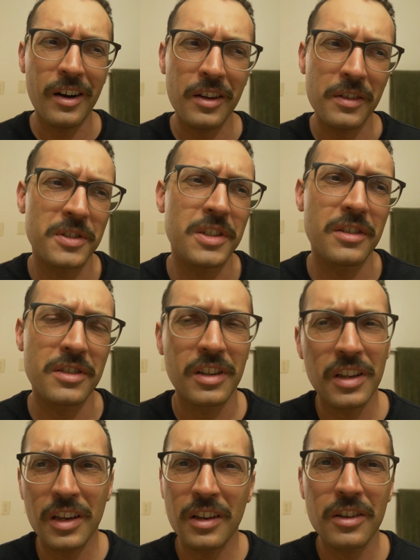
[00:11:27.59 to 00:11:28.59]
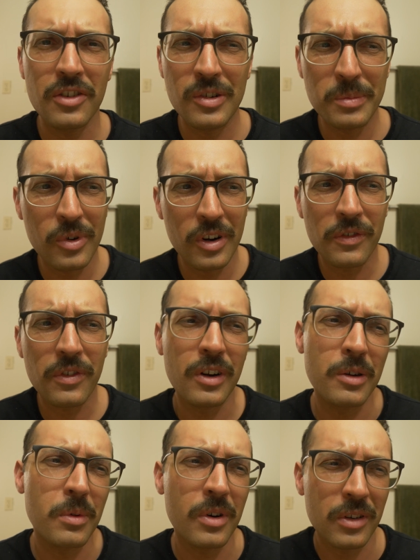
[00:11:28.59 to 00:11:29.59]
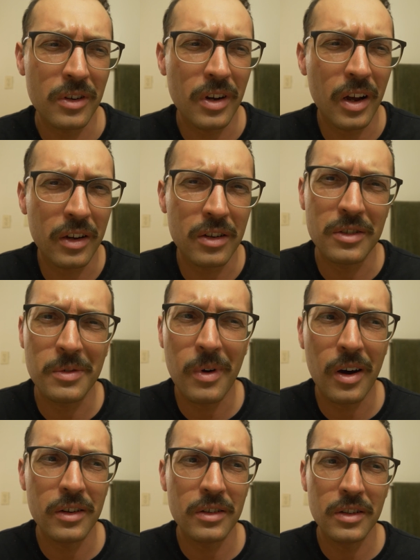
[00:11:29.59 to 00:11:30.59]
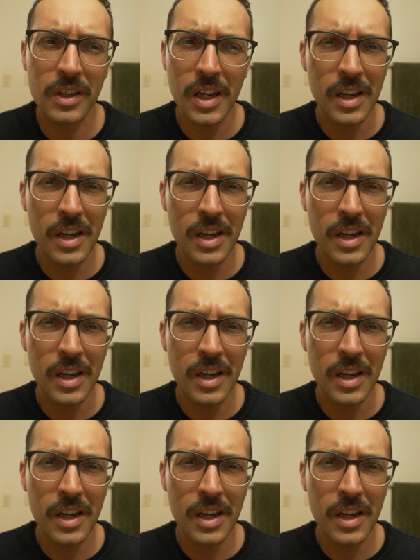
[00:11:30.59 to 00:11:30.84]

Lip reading: If she has a kid and no boyfriend, well, you're not gonna wanna